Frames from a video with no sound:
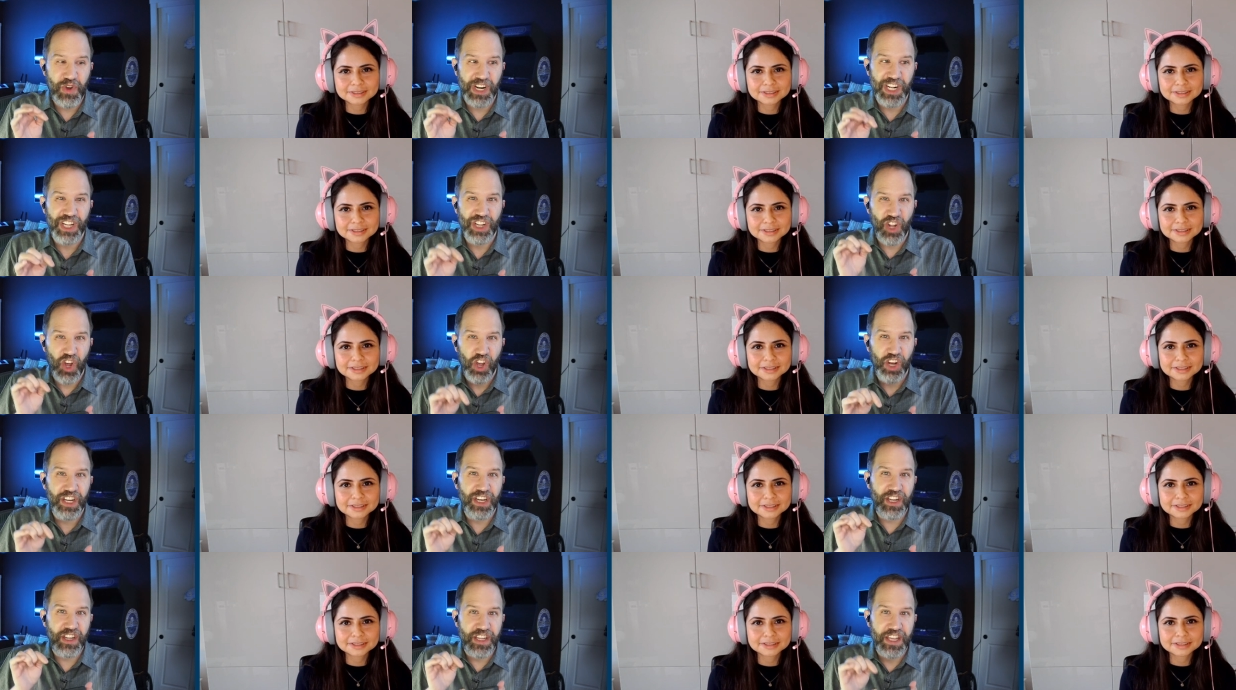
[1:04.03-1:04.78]
Speaker 1: to log
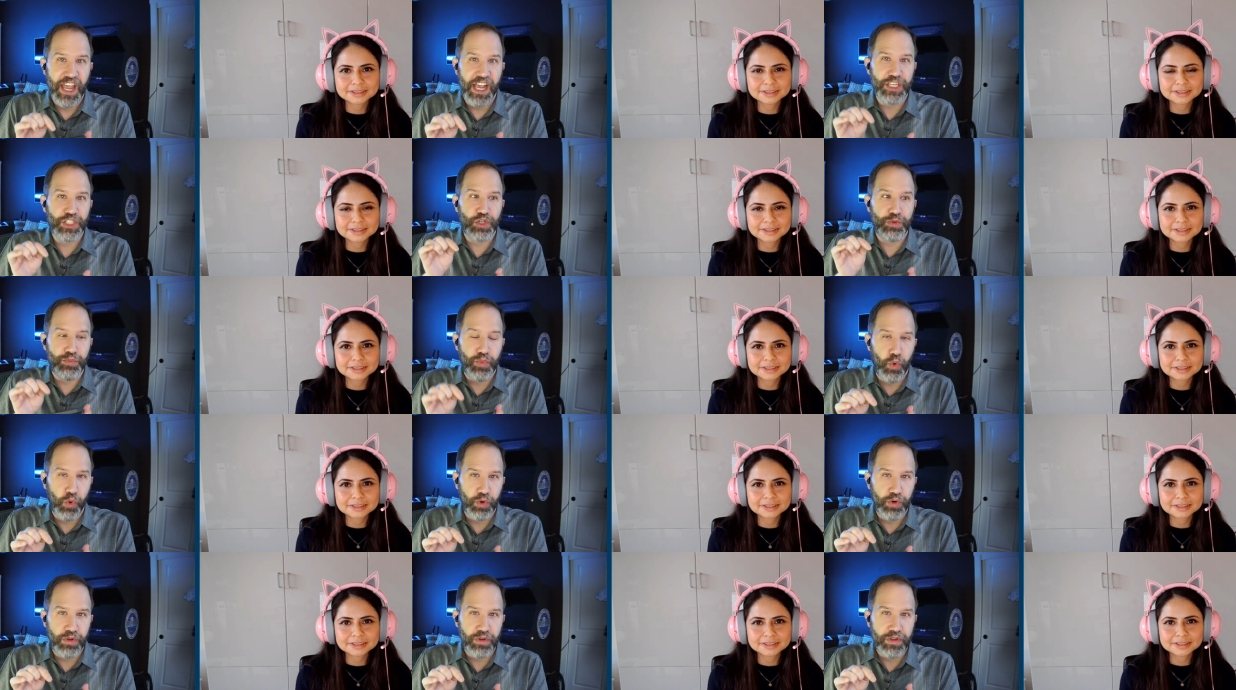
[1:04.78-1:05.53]
into the Azure
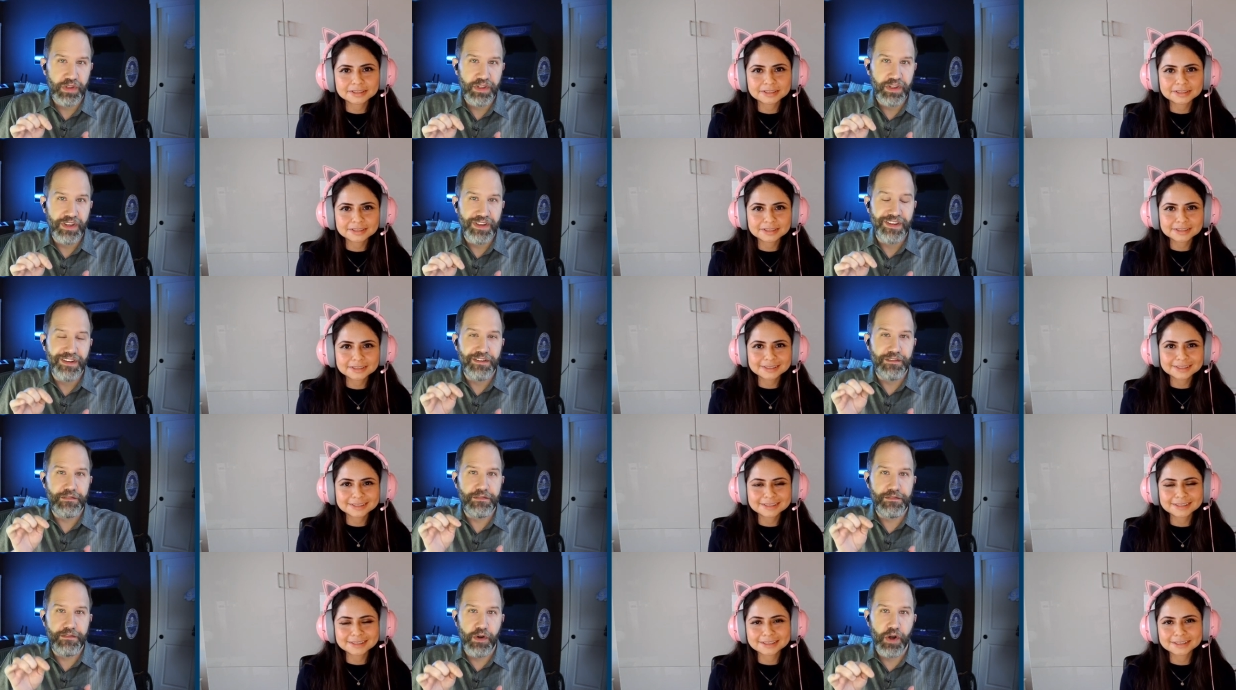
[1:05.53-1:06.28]
portal
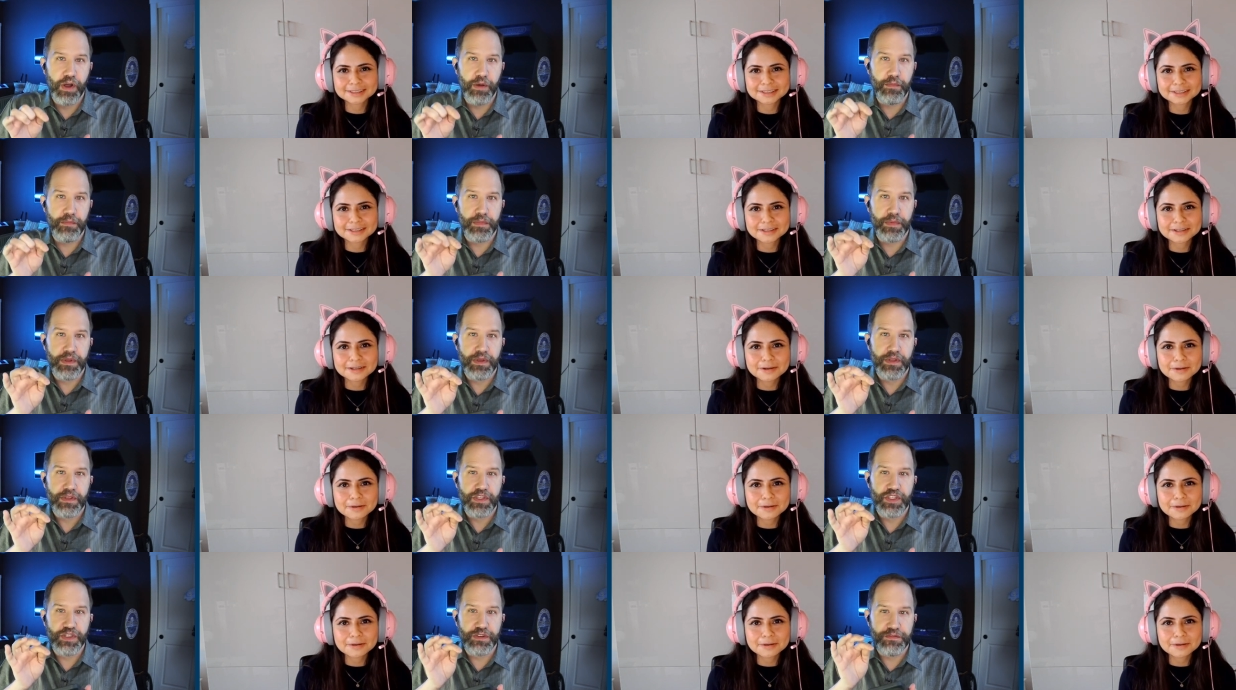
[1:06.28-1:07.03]
from
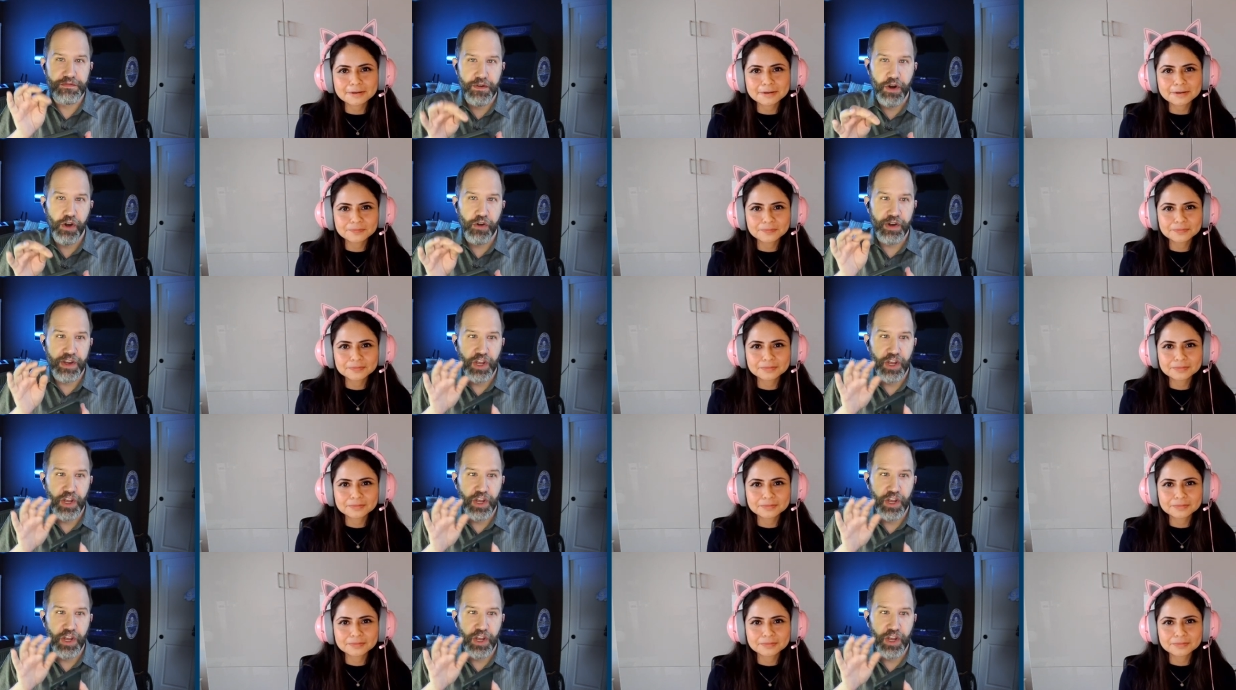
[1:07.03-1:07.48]
Safari